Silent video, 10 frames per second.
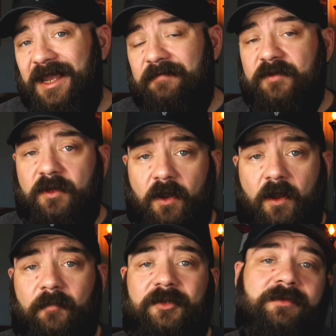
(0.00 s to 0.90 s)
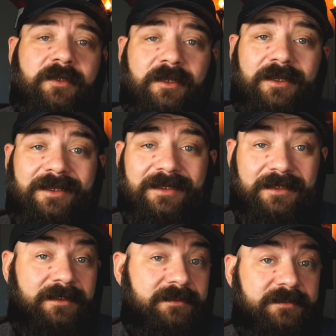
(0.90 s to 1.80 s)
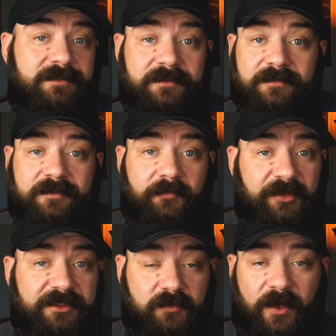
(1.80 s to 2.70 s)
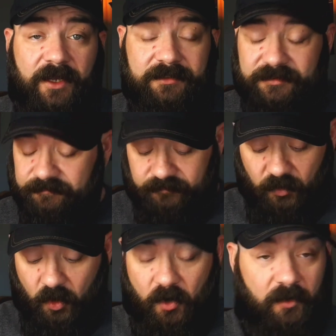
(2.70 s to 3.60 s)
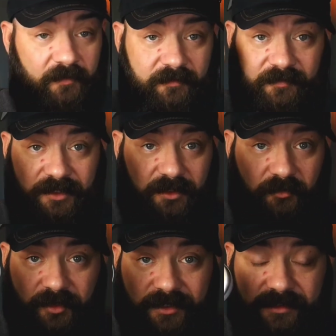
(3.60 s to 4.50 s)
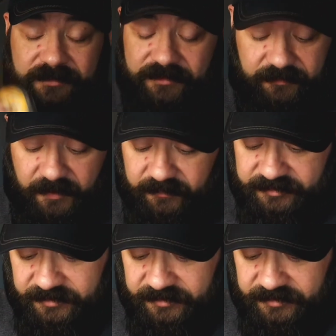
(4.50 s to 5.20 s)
have in common is the beeswax. On the ingredients of every